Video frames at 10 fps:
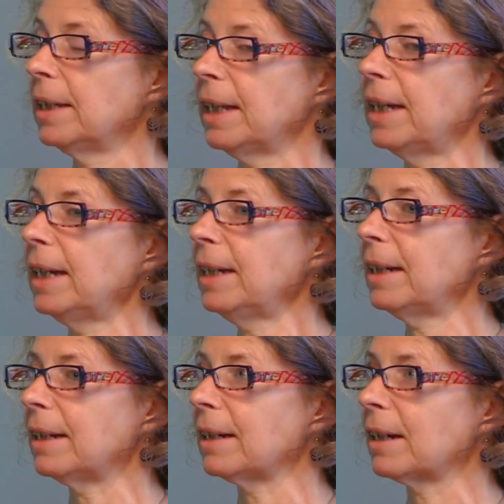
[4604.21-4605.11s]
They didn't
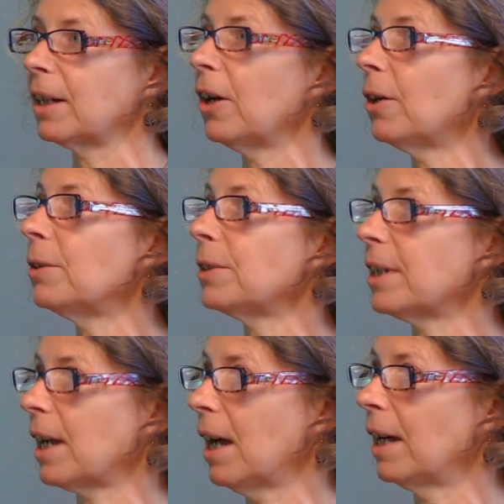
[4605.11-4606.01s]
go
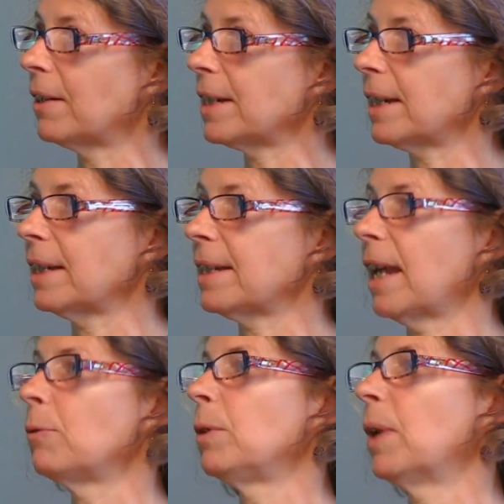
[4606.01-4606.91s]
to Congress and
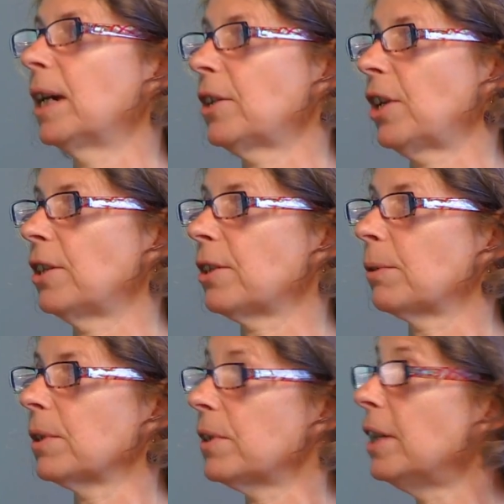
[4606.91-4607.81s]
say, we want to change the
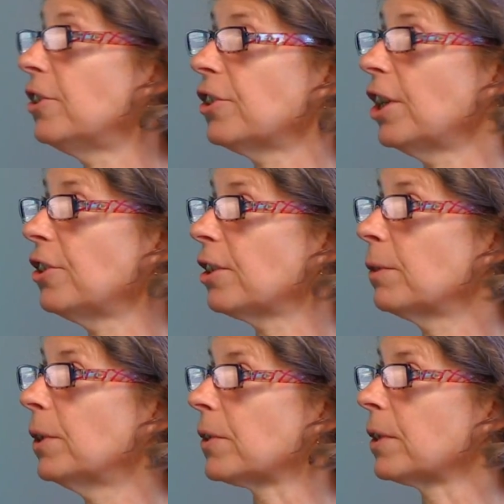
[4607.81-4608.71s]
rules. They just changed the
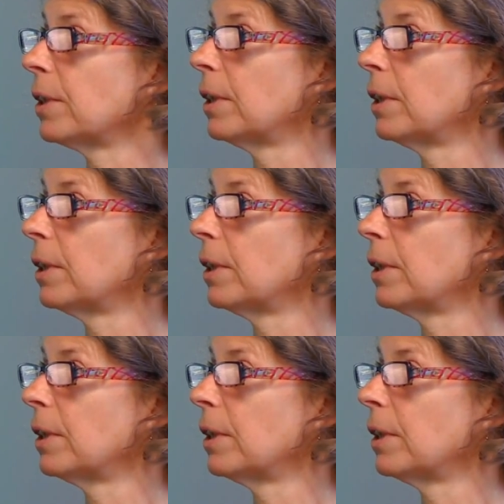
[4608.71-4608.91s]
rules.